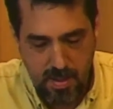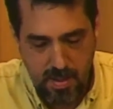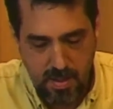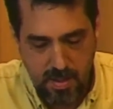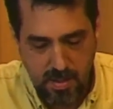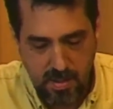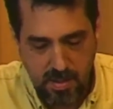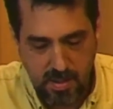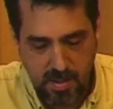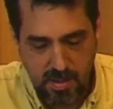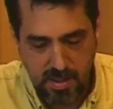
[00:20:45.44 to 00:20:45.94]

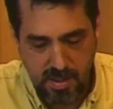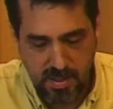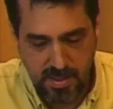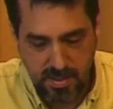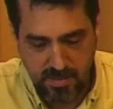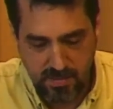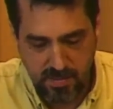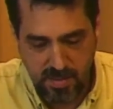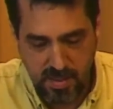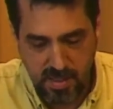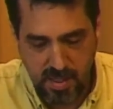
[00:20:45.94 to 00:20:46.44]

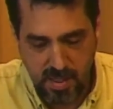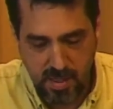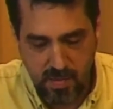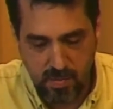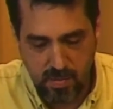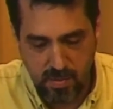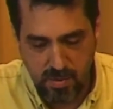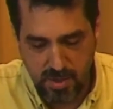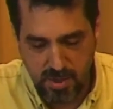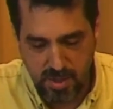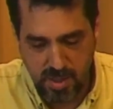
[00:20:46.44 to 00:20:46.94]
Collectively, it
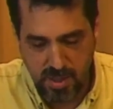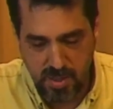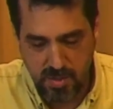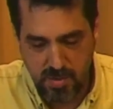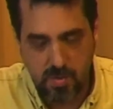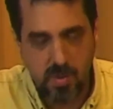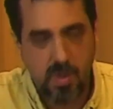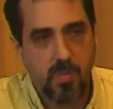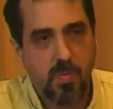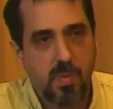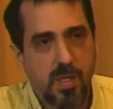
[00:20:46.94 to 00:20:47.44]
will judge
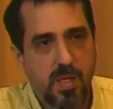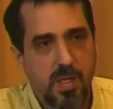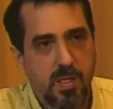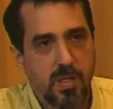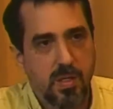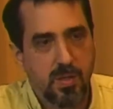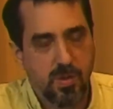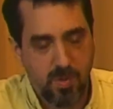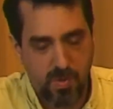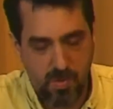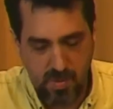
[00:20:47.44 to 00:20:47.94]
what we
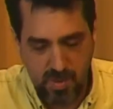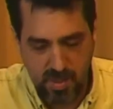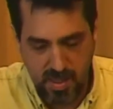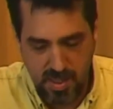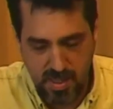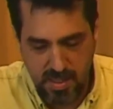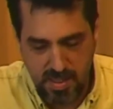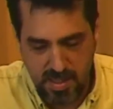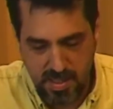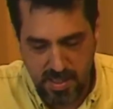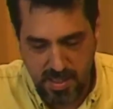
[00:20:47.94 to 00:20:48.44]
do
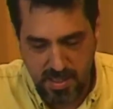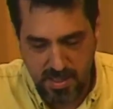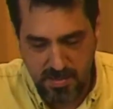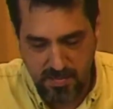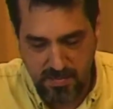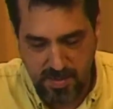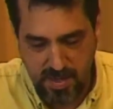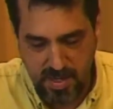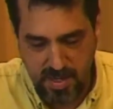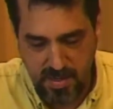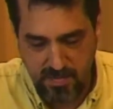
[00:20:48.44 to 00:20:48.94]
in the next
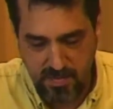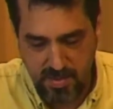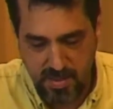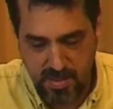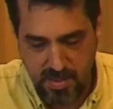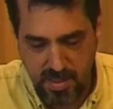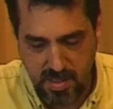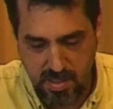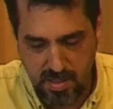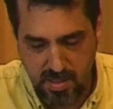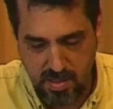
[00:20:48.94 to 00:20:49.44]
5 to
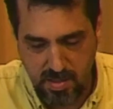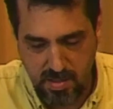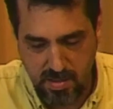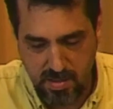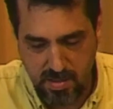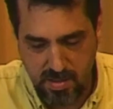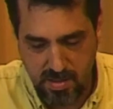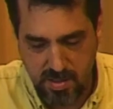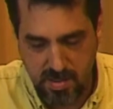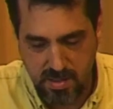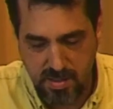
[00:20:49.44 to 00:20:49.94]
10 years,